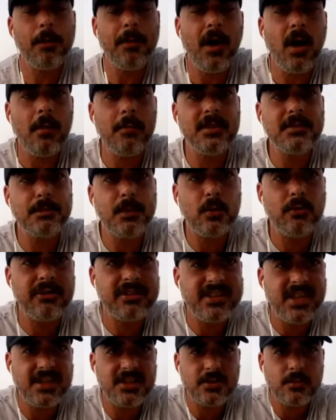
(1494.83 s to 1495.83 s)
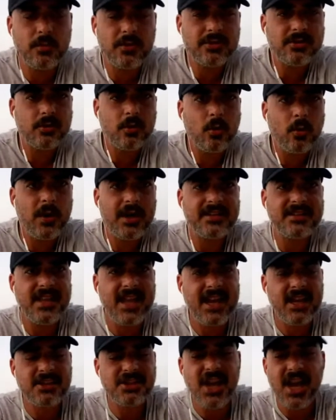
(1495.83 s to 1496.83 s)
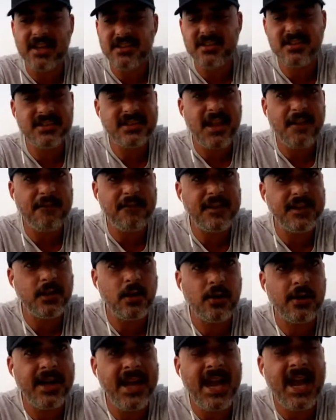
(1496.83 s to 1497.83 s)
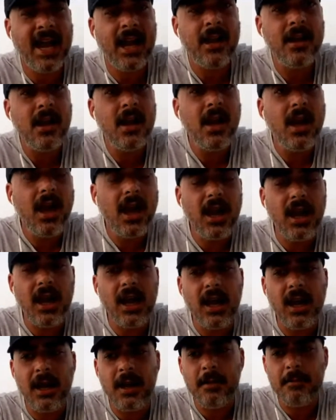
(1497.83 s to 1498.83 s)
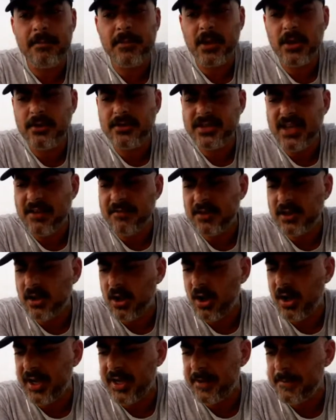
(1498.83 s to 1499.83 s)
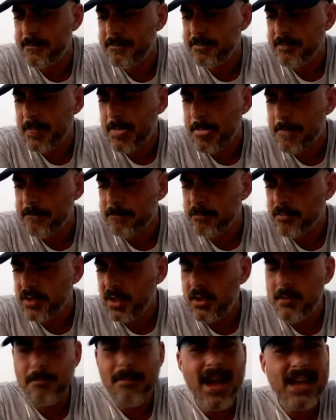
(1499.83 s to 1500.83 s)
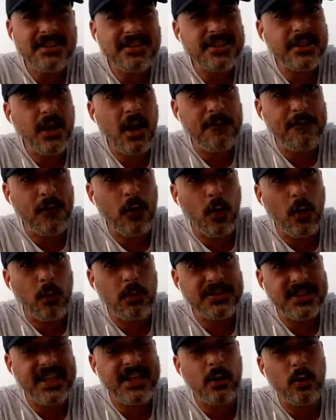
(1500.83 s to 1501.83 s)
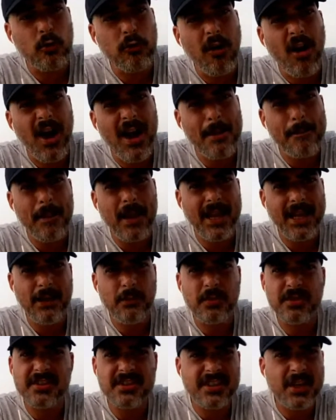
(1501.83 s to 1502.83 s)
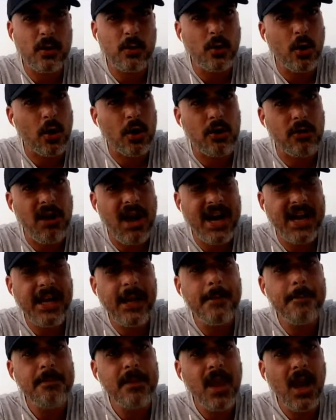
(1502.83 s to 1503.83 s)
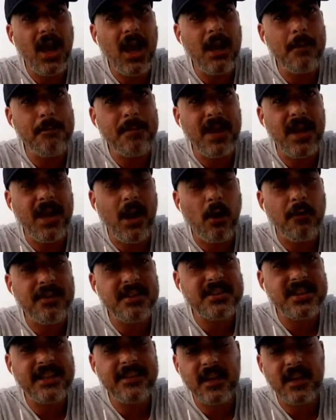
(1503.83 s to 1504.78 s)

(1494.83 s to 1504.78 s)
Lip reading: Palmer's ball retention wasn't always there. Jackson definitely not there. Who's the other guy? Matson, I thought, did all right, but he was still not great. But obviously,